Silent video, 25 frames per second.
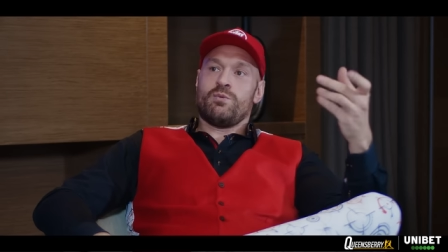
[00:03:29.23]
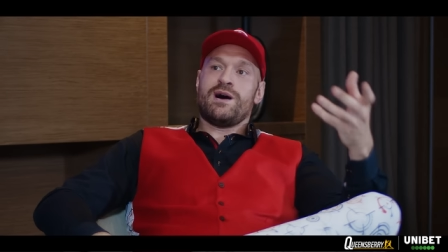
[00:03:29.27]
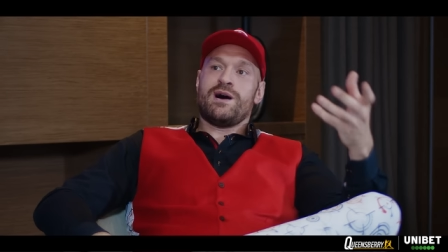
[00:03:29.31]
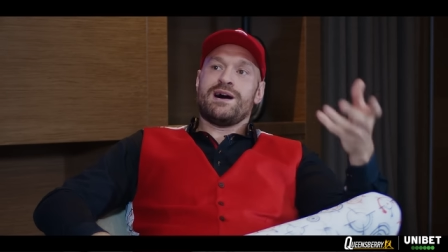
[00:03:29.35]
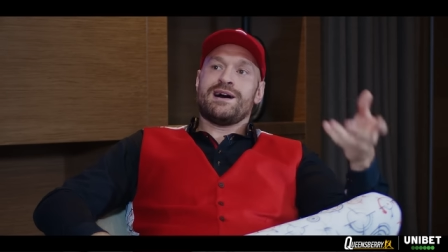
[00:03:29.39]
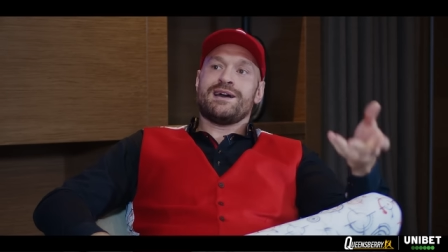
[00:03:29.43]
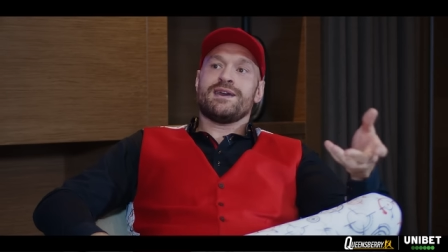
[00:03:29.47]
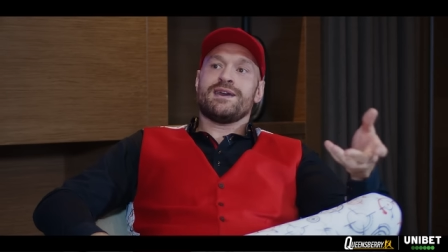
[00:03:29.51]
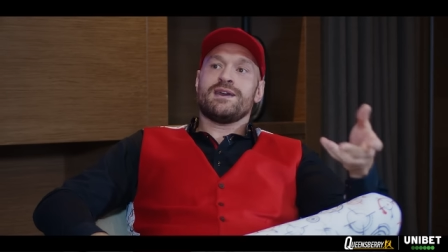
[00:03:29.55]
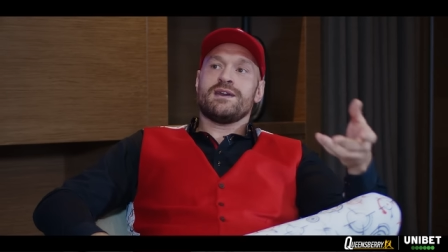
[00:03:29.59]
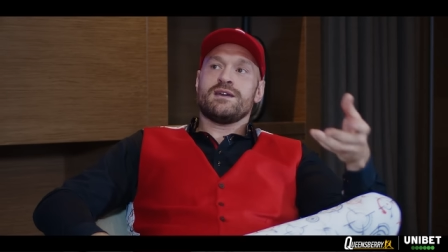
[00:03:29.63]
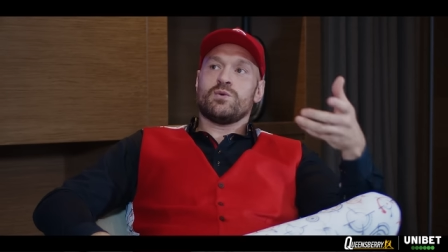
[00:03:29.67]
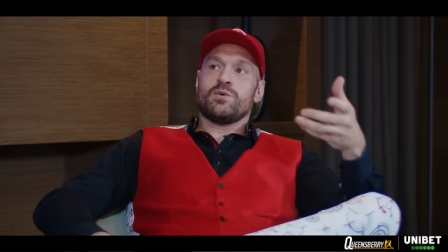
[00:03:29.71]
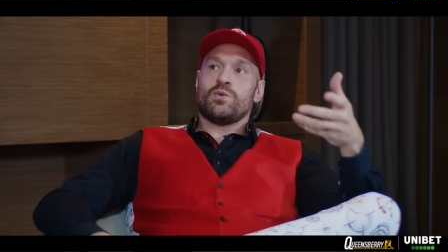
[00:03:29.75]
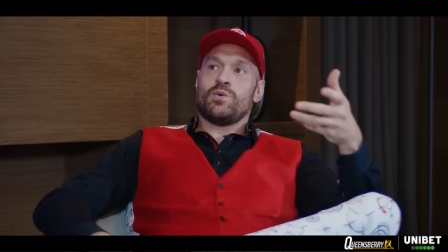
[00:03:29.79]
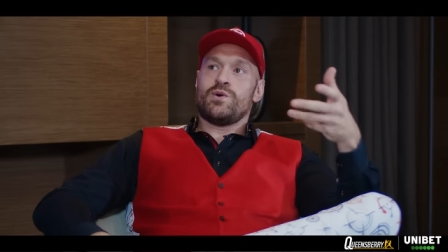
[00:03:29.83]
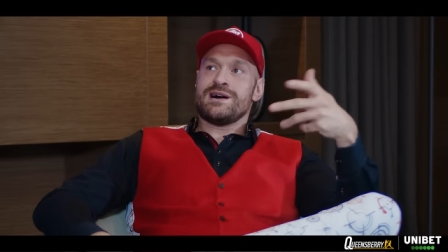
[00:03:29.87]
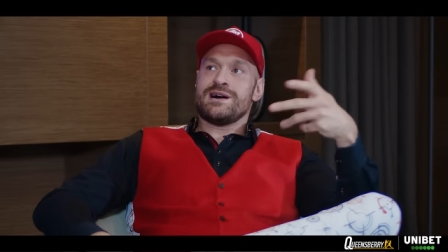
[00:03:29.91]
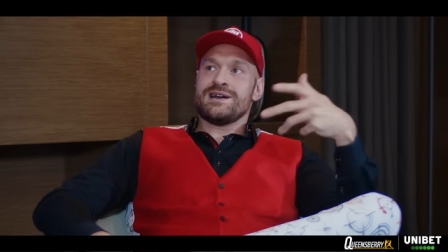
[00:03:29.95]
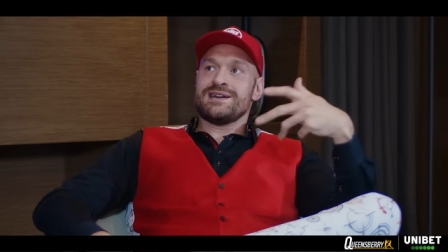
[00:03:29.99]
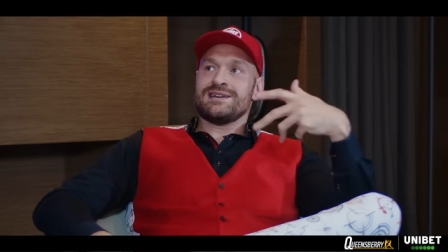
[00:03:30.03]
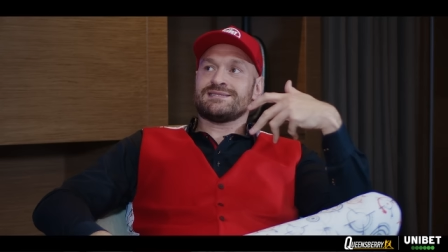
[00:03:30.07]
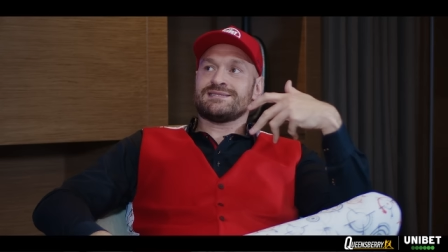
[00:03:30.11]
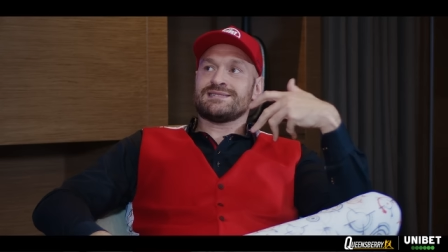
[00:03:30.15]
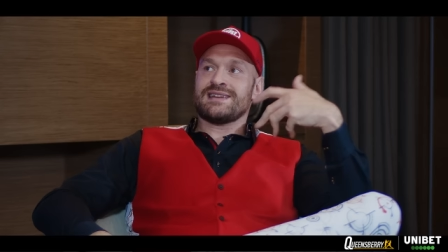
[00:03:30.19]
Why
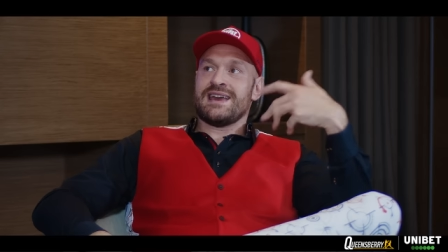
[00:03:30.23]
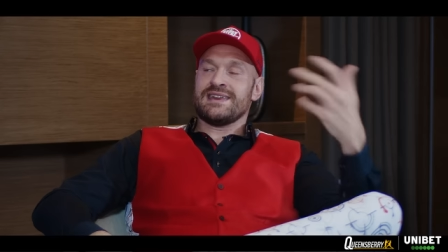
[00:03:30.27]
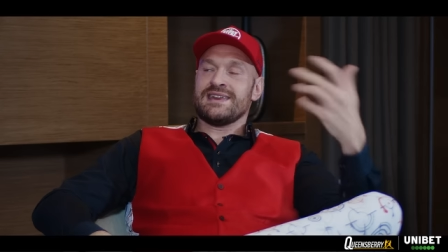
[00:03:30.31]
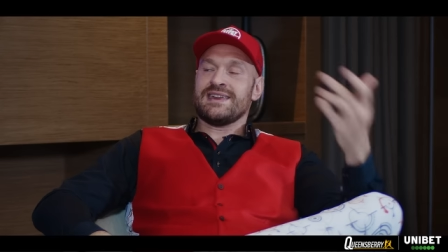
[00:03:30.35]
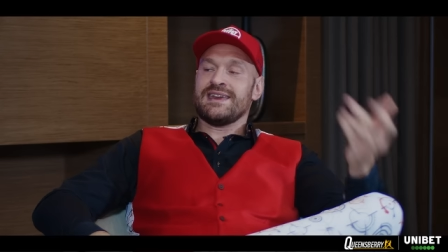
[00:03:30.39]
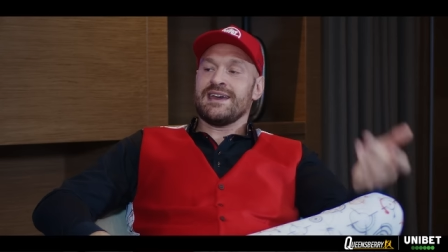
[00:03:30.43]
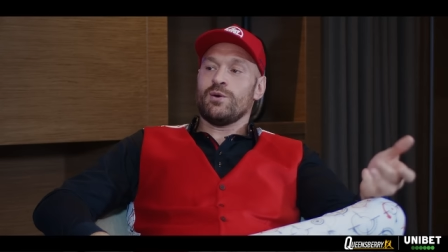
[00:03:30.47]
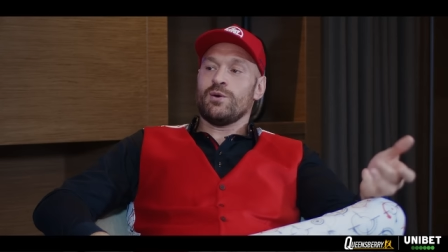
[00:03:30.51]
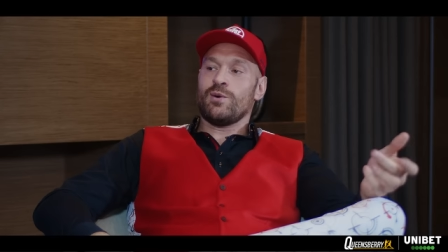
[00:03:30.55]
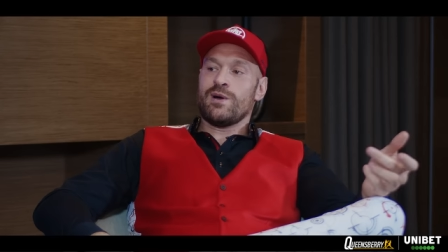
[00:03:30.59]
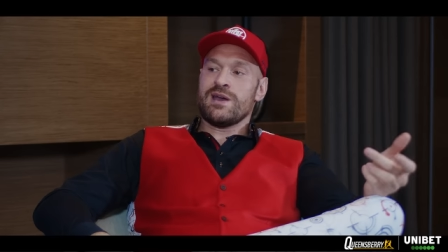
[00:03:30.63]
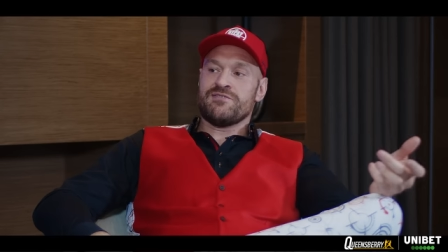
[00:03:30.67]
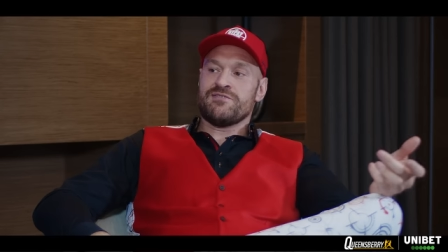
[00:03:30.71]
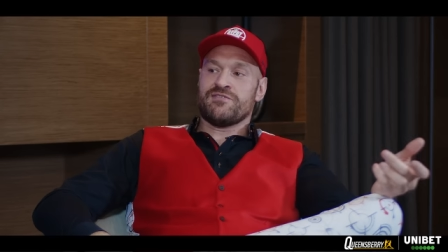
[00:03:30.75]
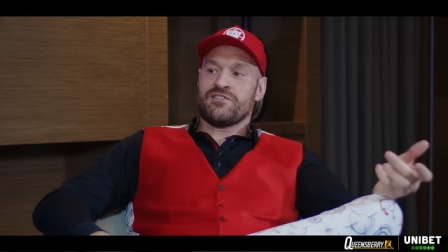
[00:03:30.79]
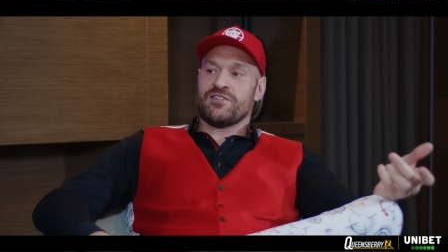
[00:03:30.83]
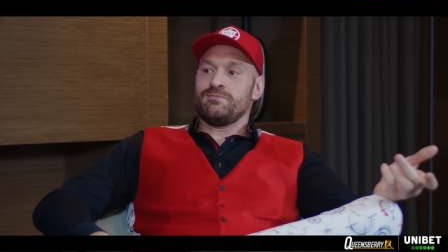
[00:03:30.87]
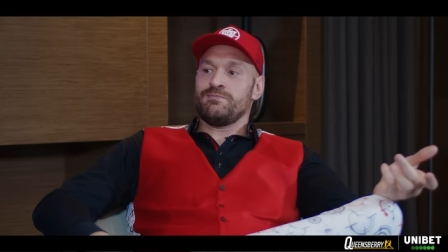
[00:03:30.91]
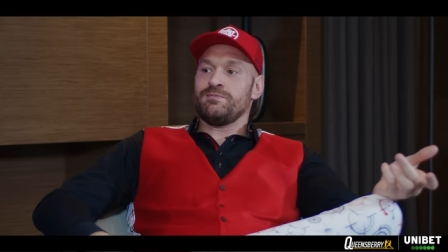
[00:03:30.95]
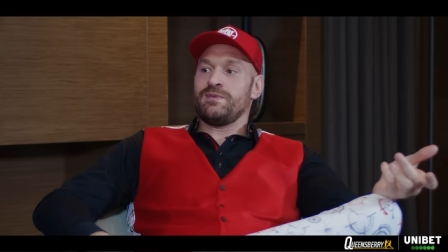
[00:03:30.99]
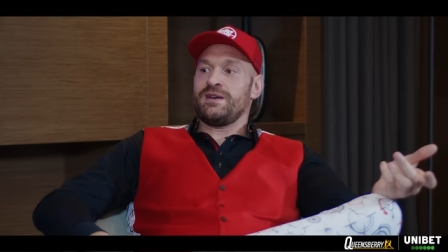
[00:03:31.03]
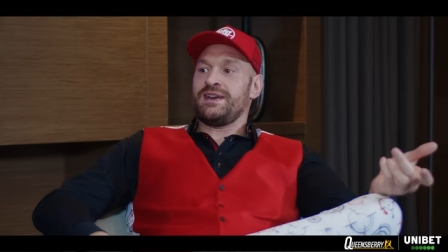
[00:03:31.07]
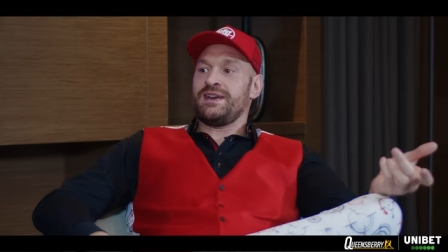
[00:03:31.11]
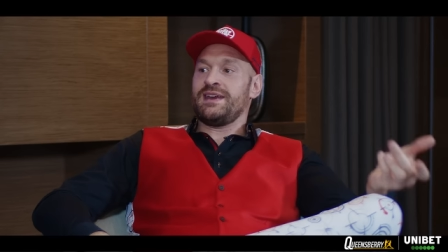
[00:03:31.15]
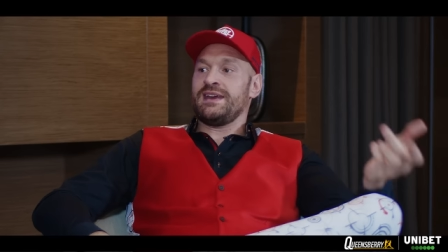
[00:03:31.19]
why take it away
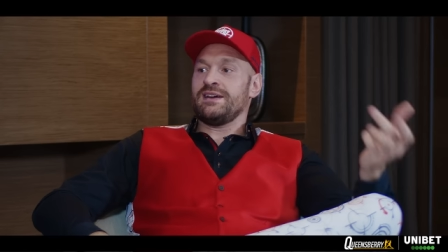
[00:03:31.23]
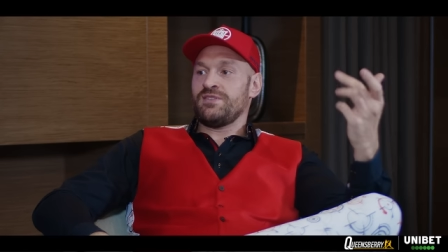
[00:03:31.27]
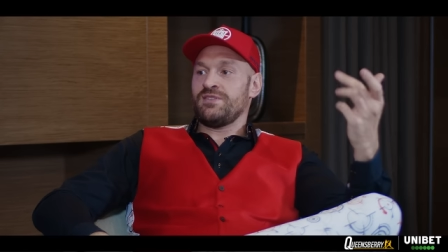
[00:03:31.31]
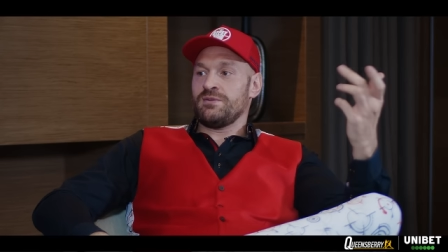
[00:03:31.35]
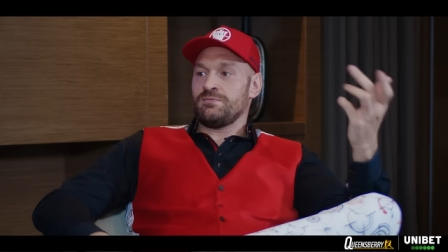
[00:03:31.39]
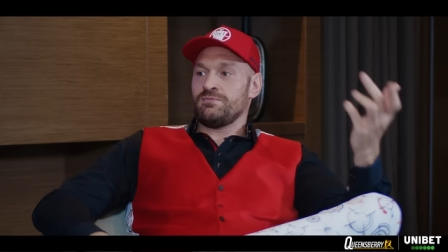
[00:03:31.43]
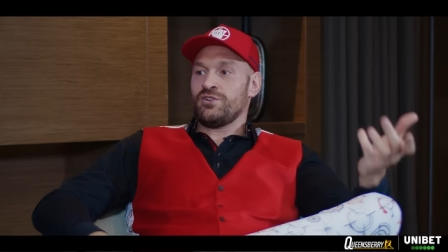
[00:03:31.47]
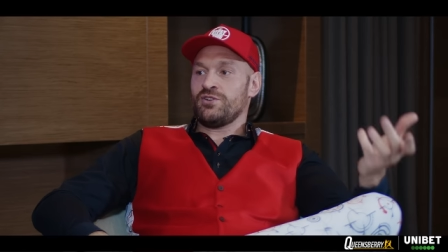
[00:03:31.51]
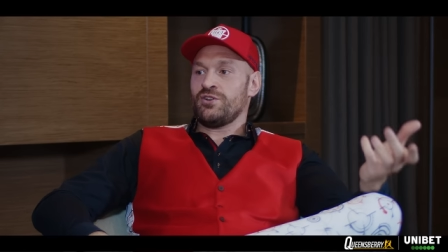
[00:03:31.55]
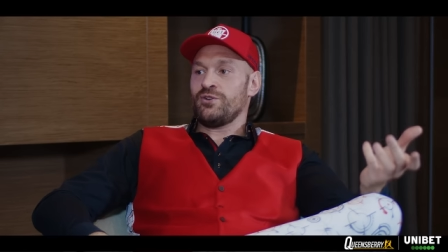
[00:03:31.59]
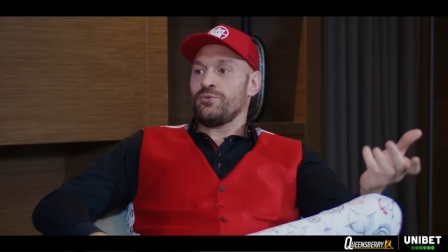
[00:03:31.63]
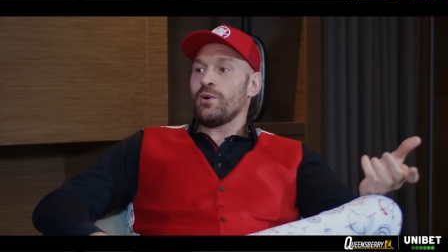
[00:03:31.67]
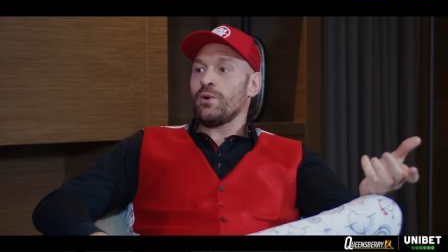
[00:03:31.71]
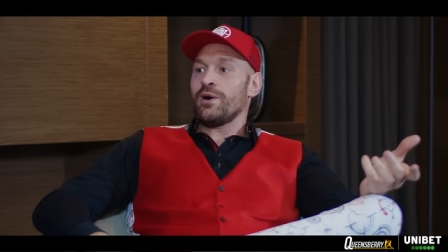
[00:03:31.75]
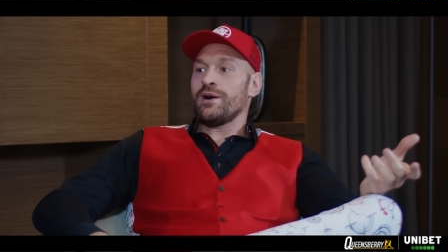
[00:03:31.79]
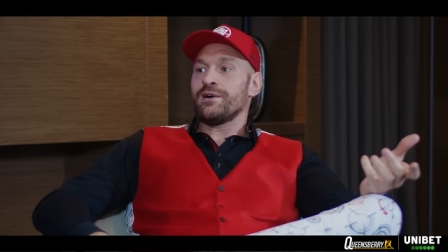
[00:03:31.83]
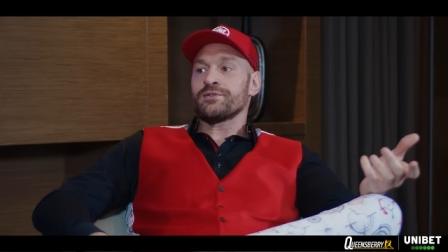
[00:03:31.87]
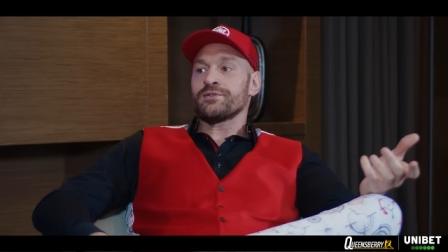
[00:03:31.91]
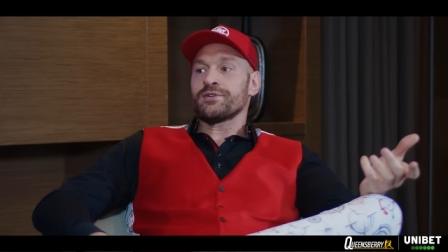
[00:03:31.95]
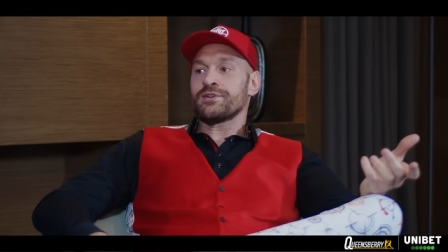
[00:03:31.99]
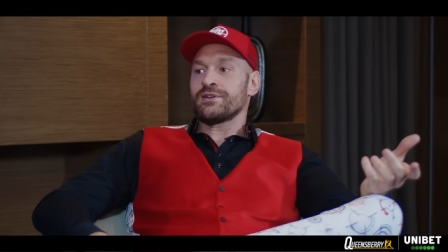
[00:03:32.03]
from me if I'm doing well?